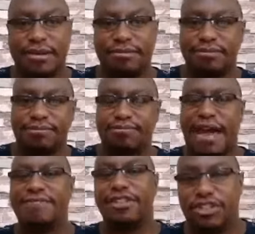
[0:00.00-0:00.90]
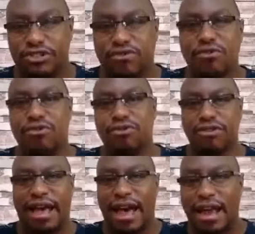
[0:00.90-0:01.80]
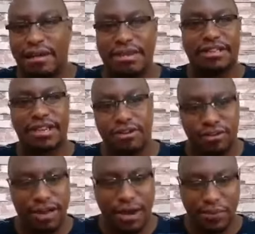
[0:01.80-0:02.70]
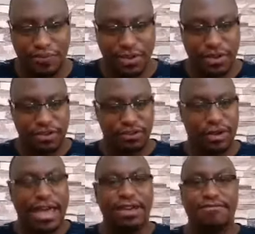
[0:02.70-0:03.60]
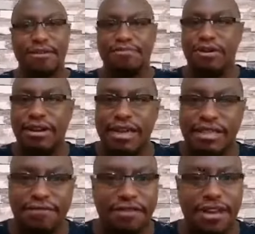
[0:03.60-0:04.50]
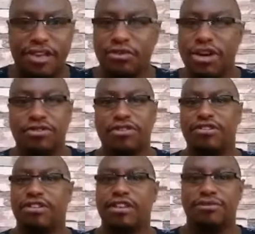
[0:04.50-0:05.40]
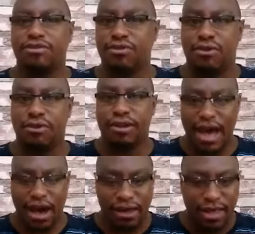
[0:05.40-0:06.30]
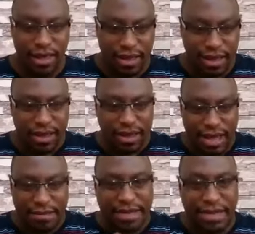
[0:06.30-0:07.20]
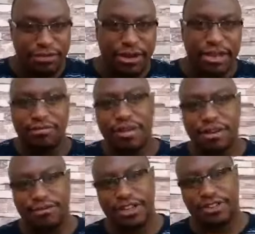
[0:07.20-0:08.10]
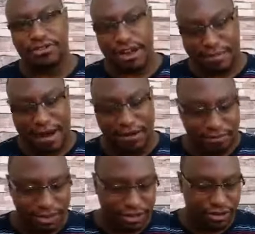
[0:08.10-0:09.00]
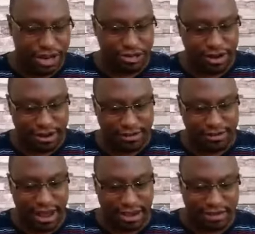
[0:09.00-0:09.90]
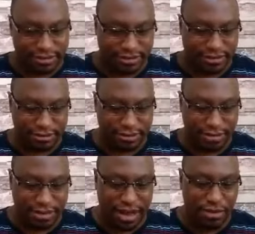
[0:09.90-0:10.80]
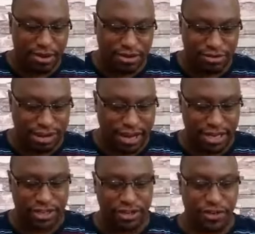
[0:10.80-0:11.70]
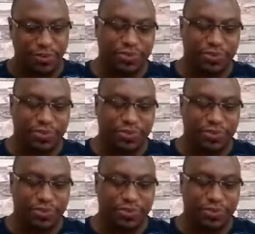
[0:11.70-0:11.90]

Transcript: private schools, academies, and all that. So everybody in the village went to the same school. Now, let me give you a little bit of history about me so that you understand something I want to relate to you.